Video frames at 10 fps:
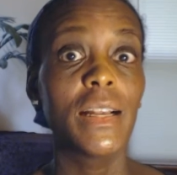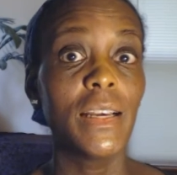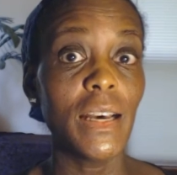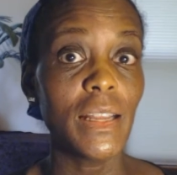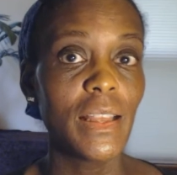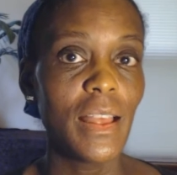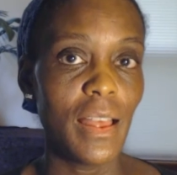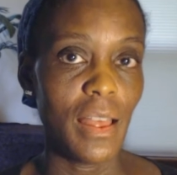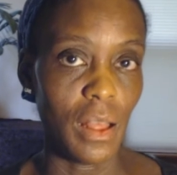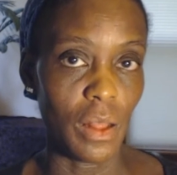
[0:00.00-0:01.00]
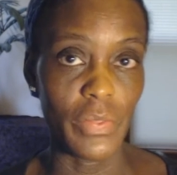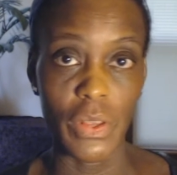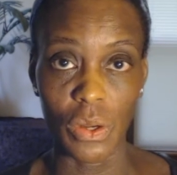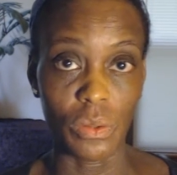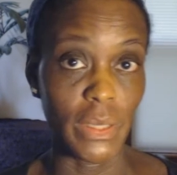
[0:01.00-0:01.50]
Gut health,
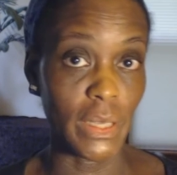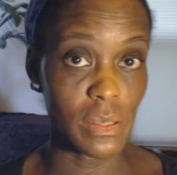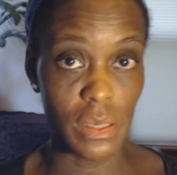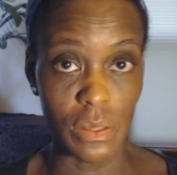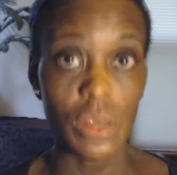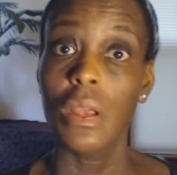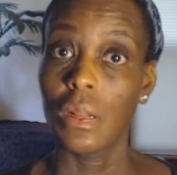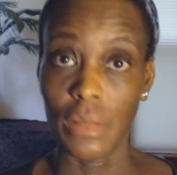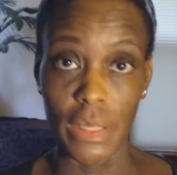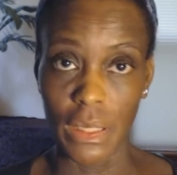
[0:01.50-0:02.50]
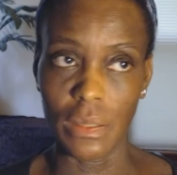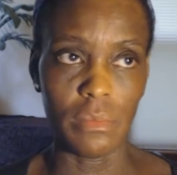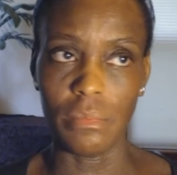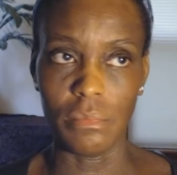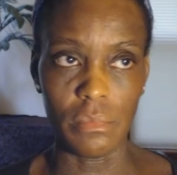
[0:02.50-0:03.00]
leaky skin, leaky
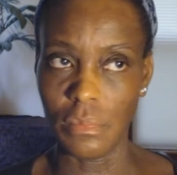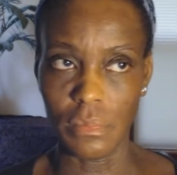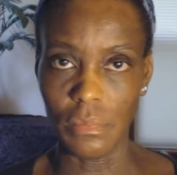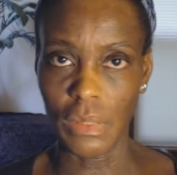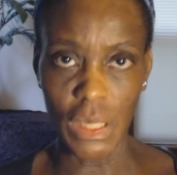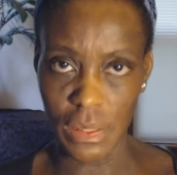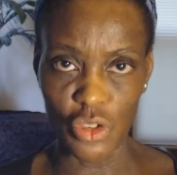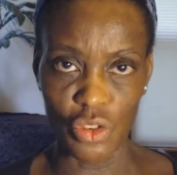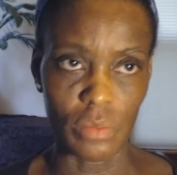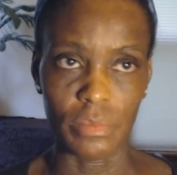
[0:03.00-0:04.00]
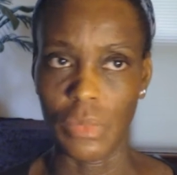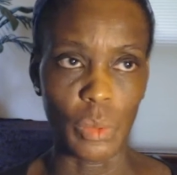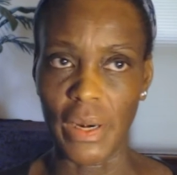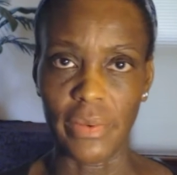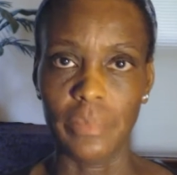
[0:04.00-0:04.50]
gut syndrome or
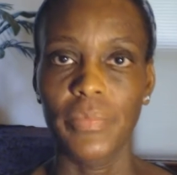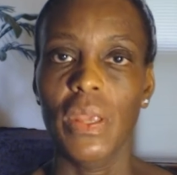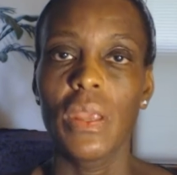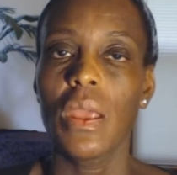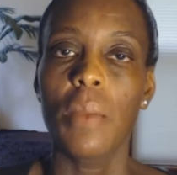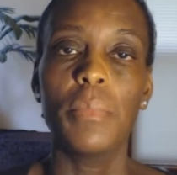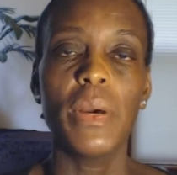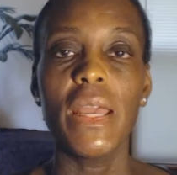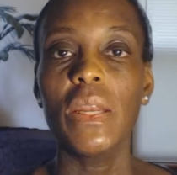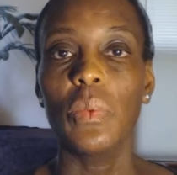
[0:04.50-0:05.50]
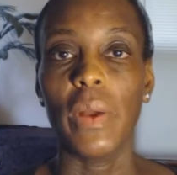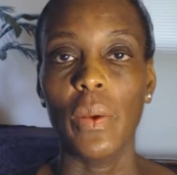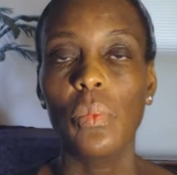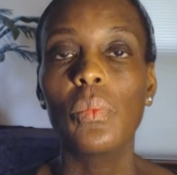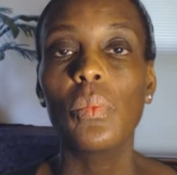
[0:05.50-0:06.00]
whatever. But
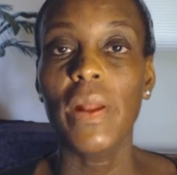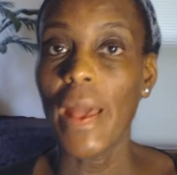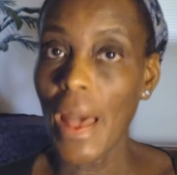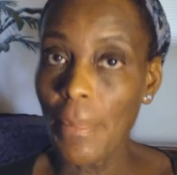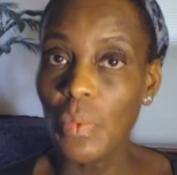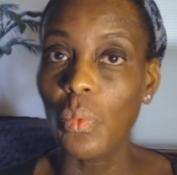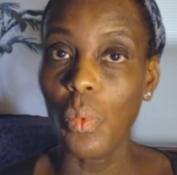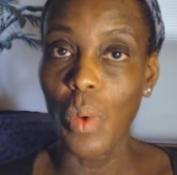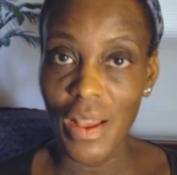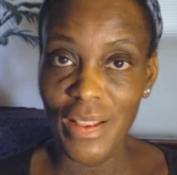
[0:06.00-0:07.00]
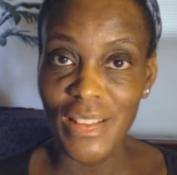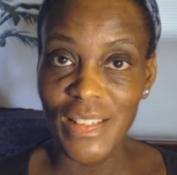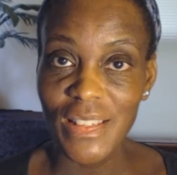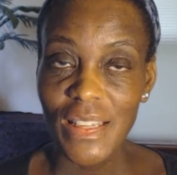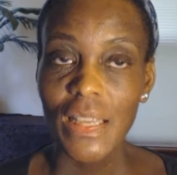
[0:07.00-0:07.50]
anyway, what happened
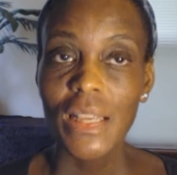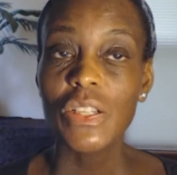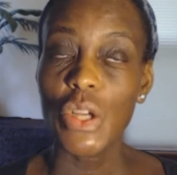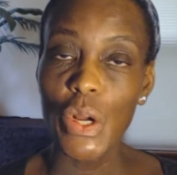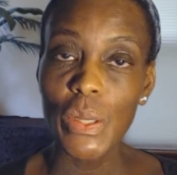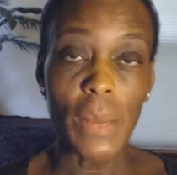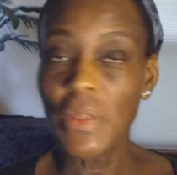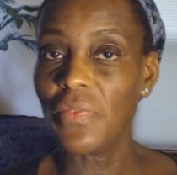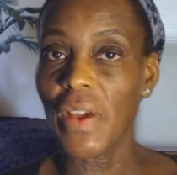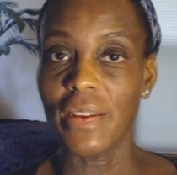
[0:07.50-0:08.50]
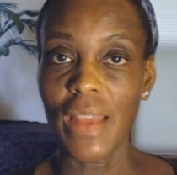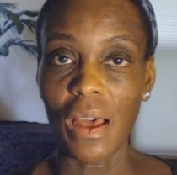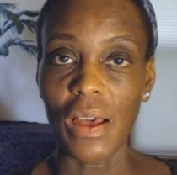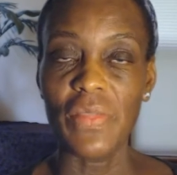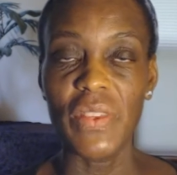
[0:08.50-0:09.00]
was, come to find
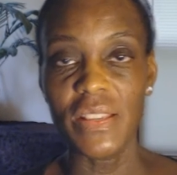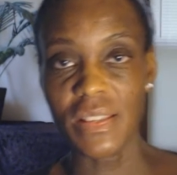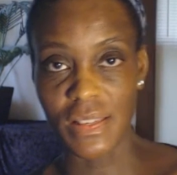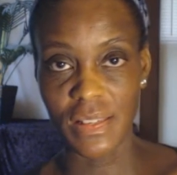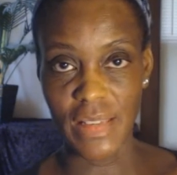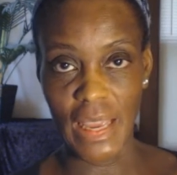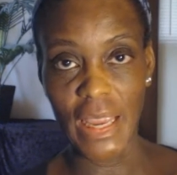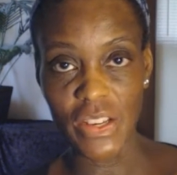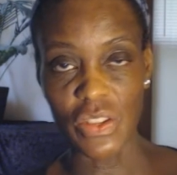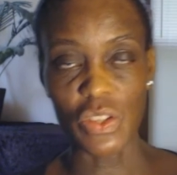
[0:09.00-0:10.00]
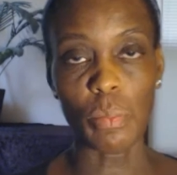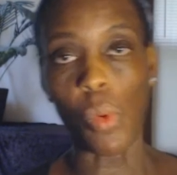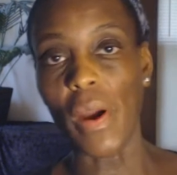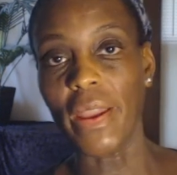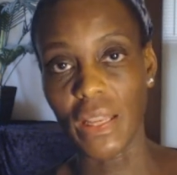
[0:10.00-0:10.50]
out, at this stage, at this
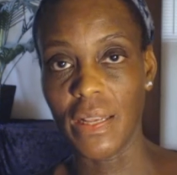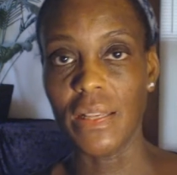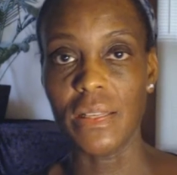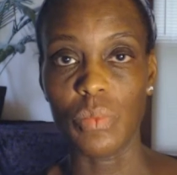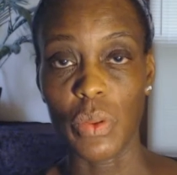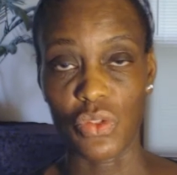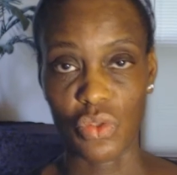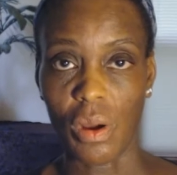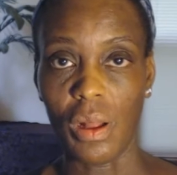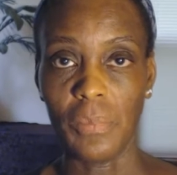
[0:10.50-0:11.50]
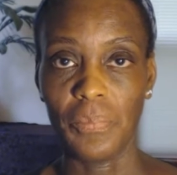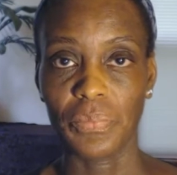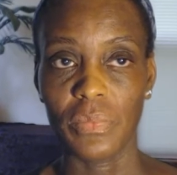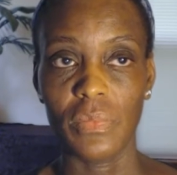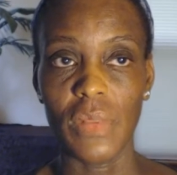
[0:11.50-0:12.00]
point in his withdrawal,
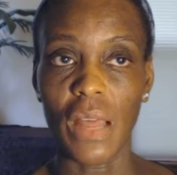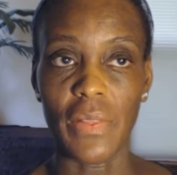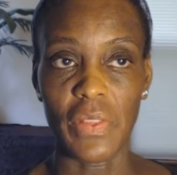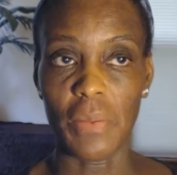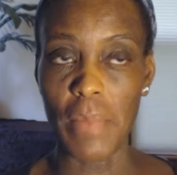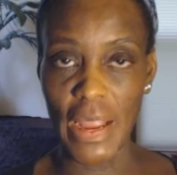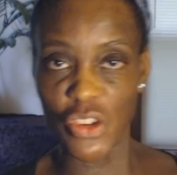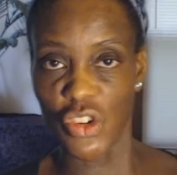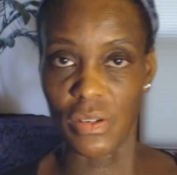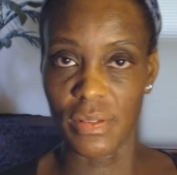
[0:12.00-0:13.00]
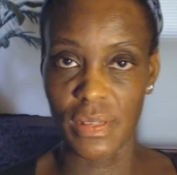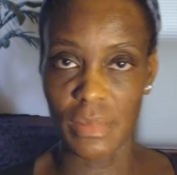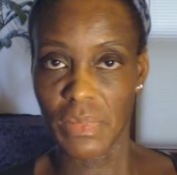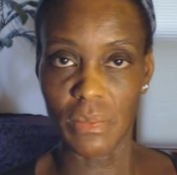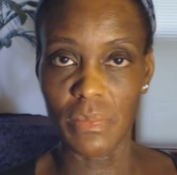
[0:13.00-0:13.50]
now that the major
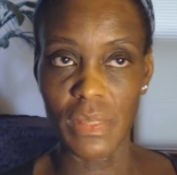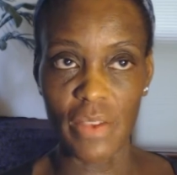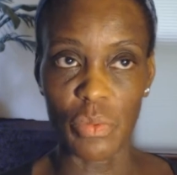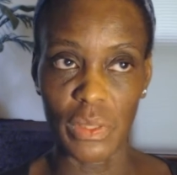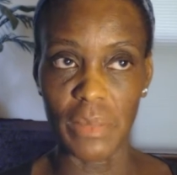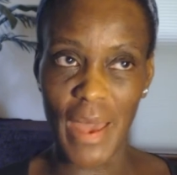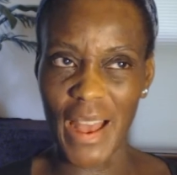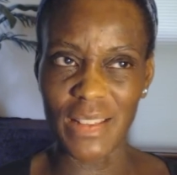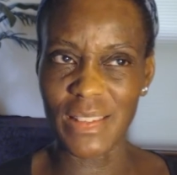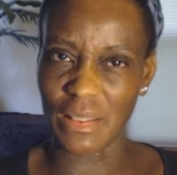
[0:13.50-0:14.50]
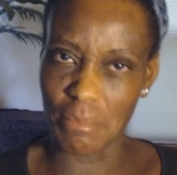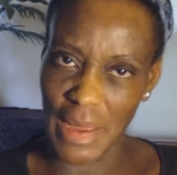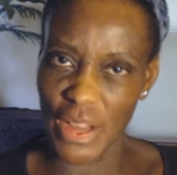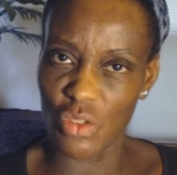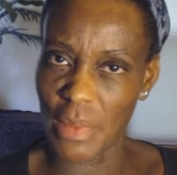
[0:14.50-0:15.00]
symptoms have really passed, like the
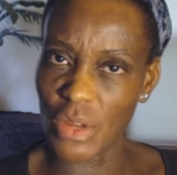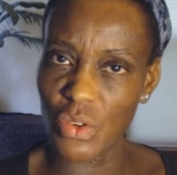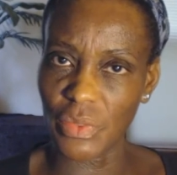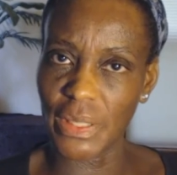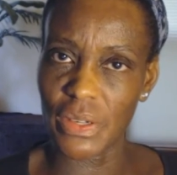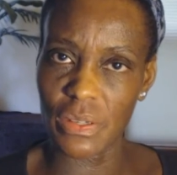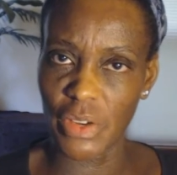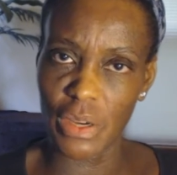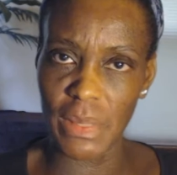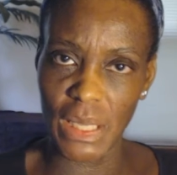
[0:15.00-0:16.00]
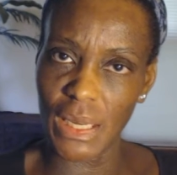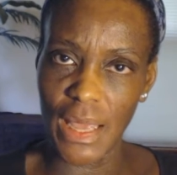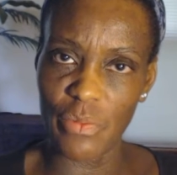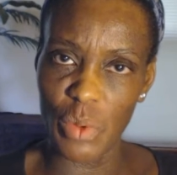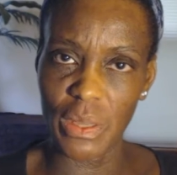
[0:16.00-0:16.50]
major flares in the very beginning
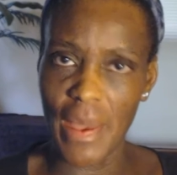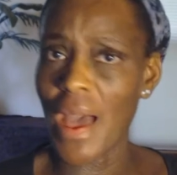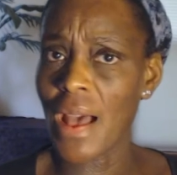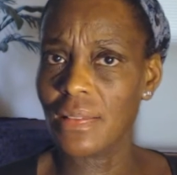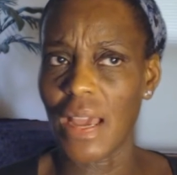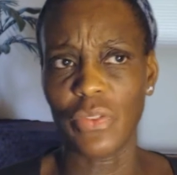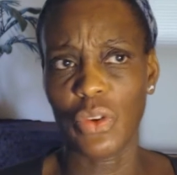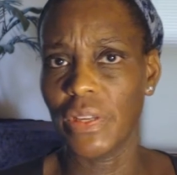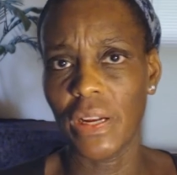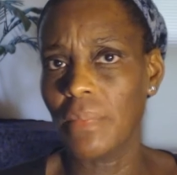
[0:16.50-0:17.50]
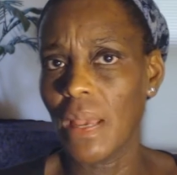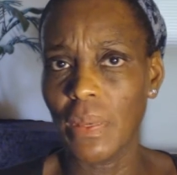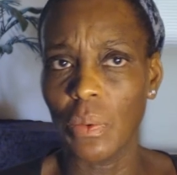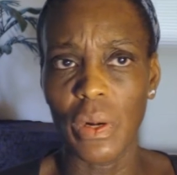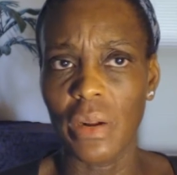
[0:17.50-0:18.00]
have really passed after a year,
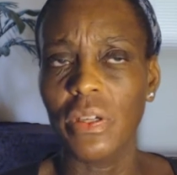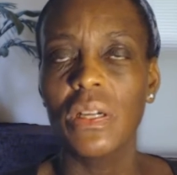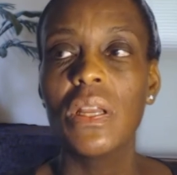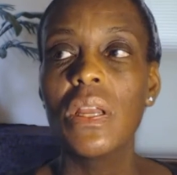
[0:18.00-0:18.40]
maybe, whatever,